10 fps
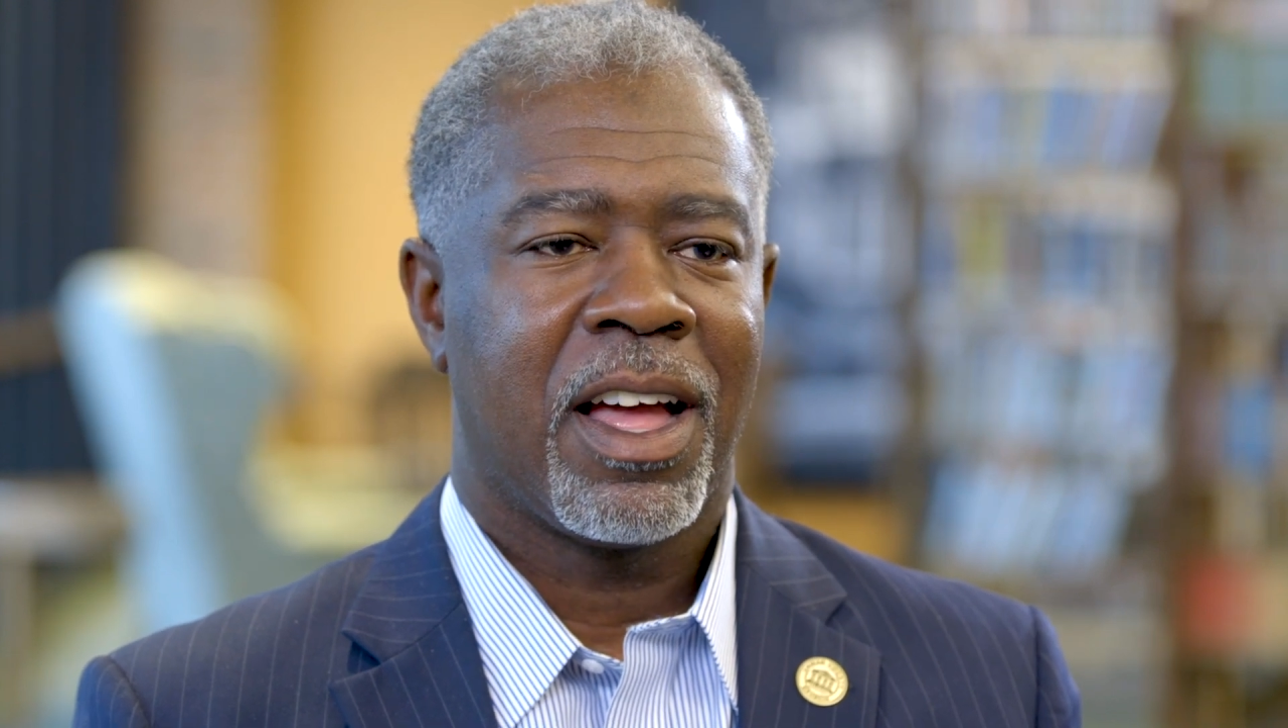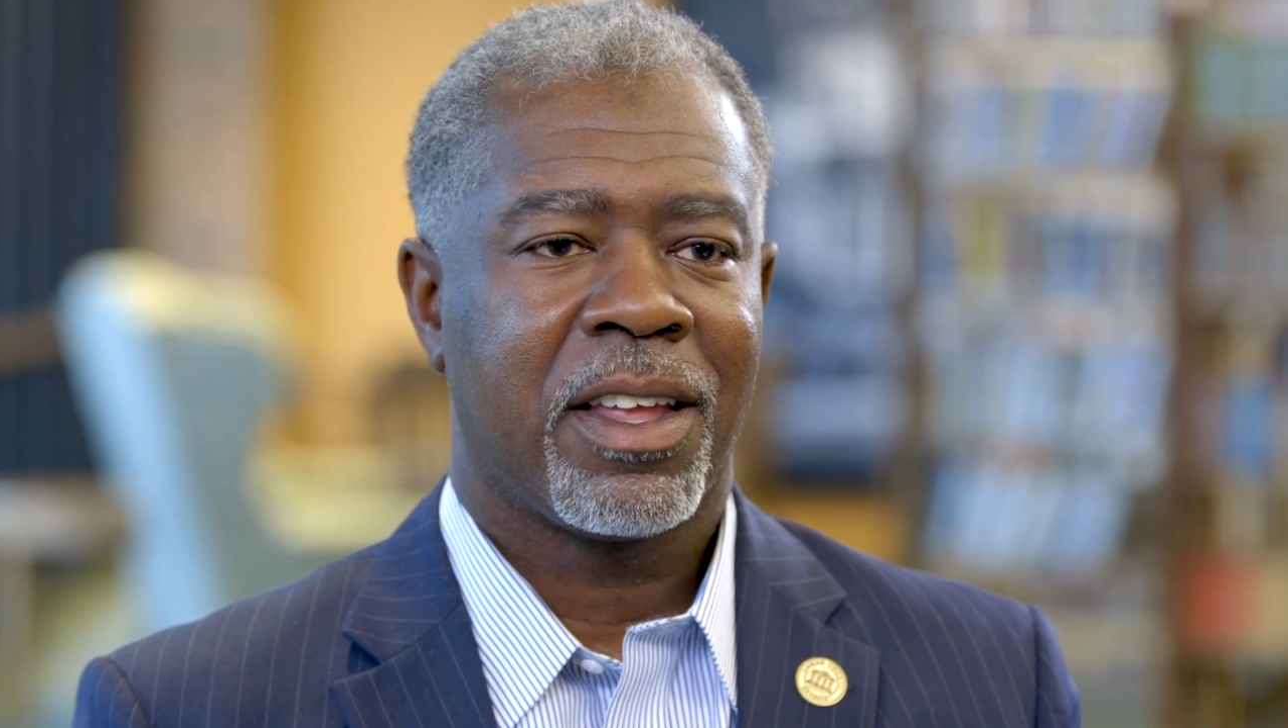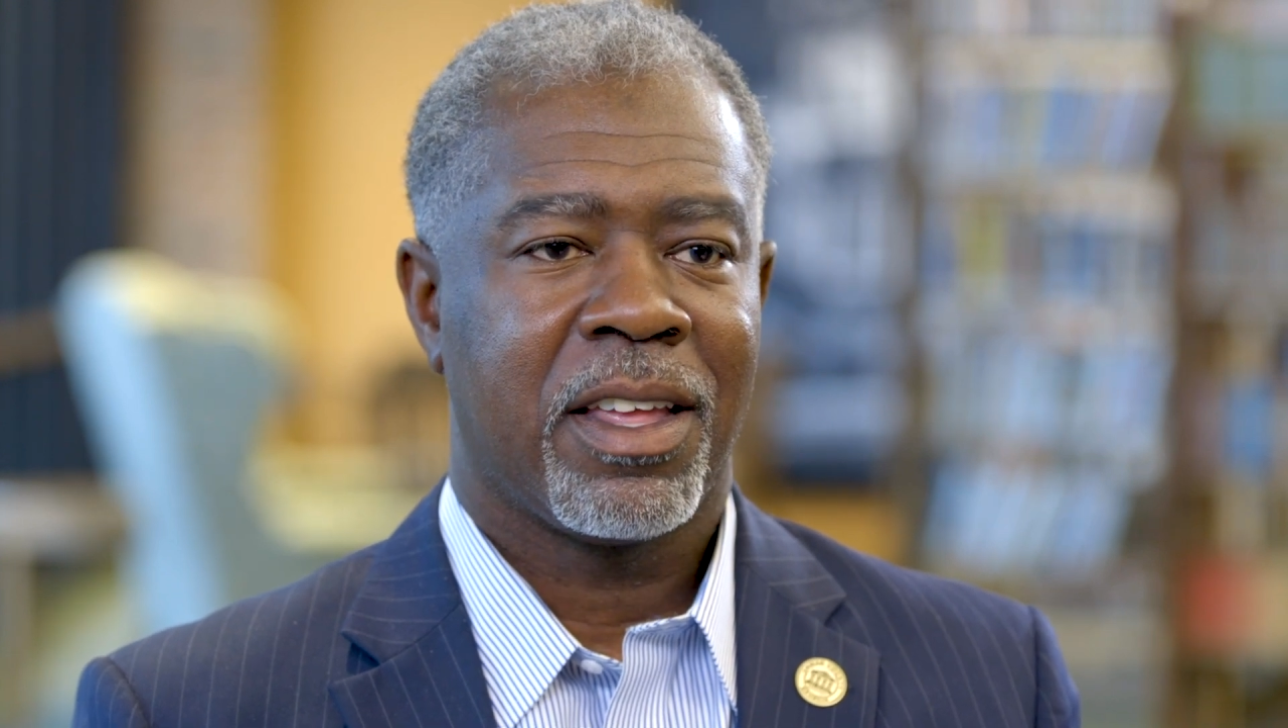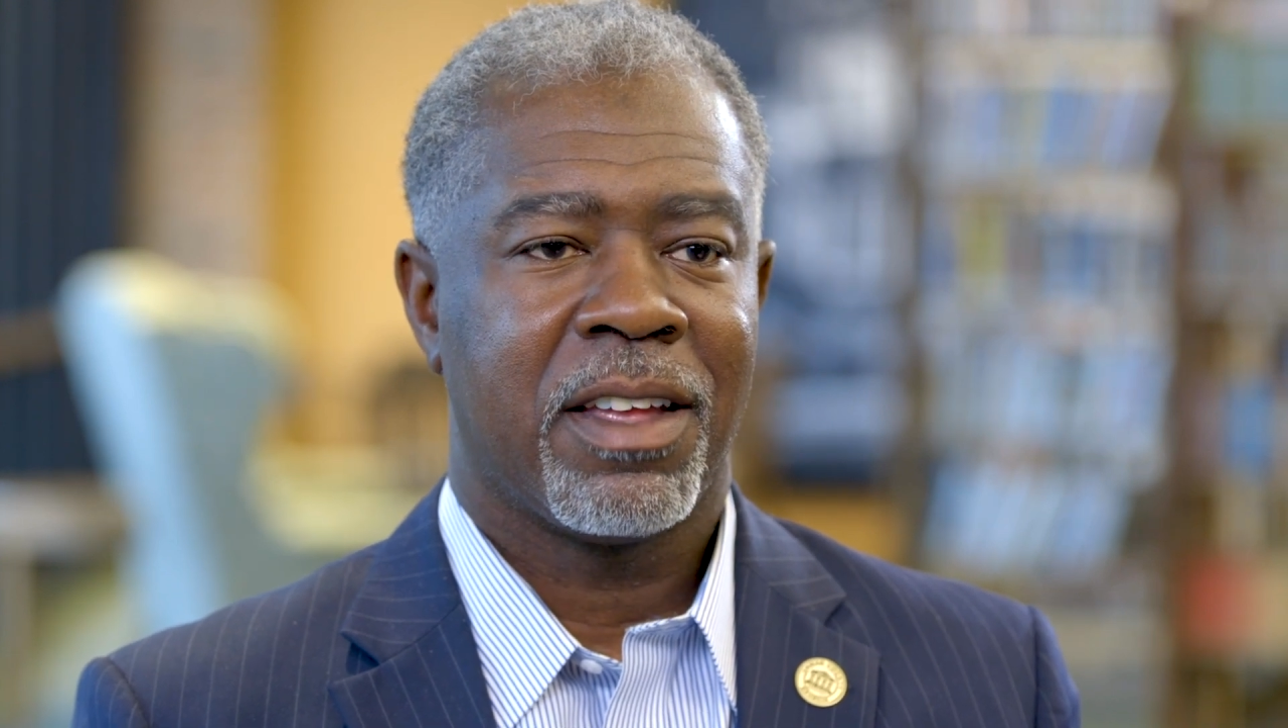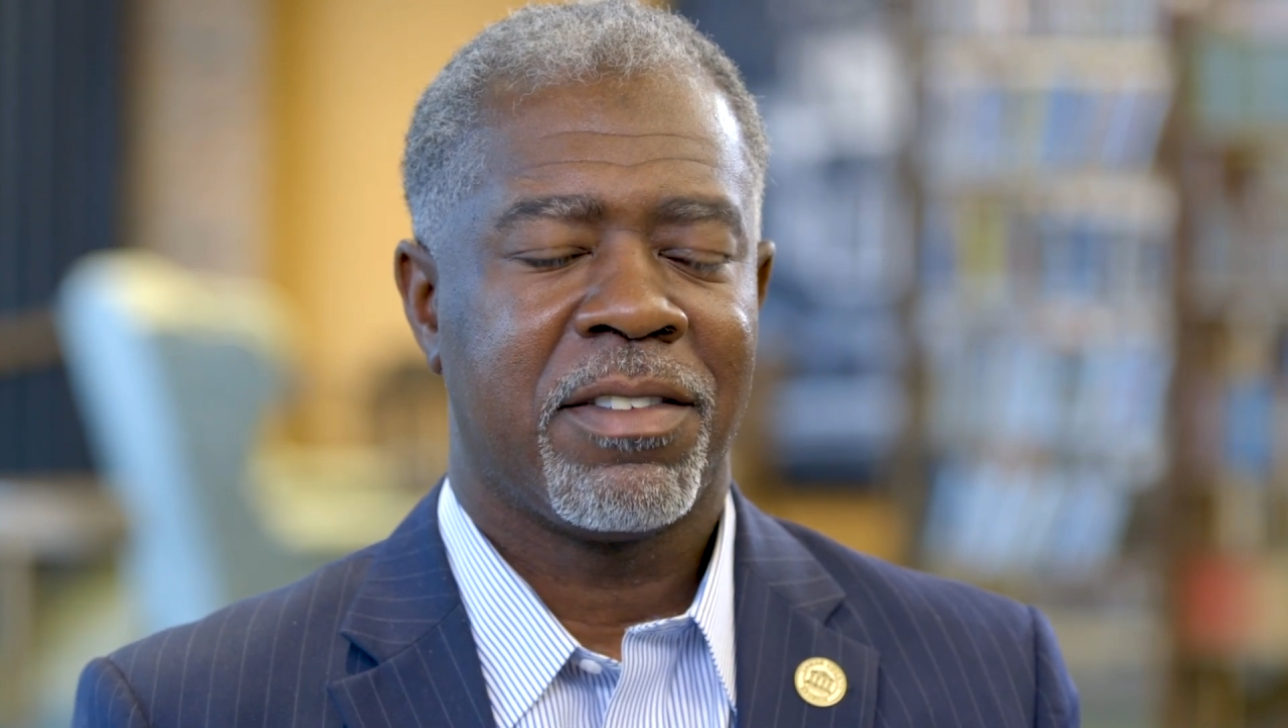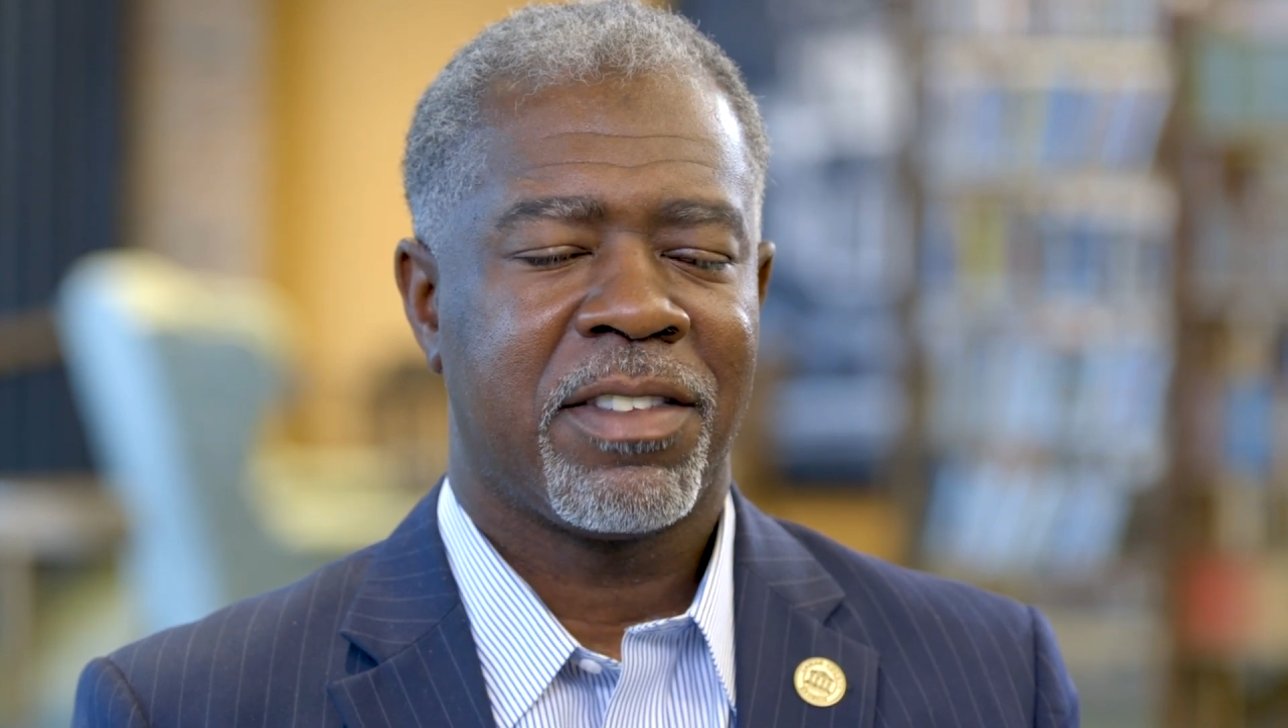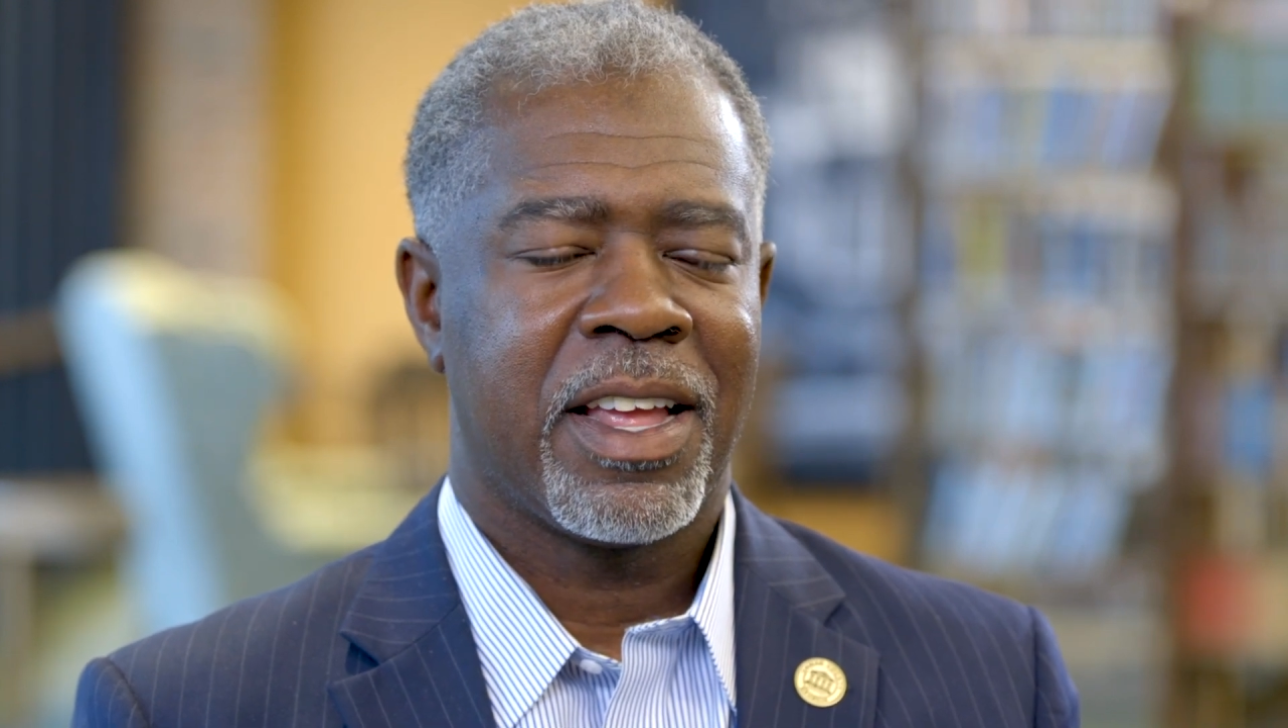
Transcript: gives,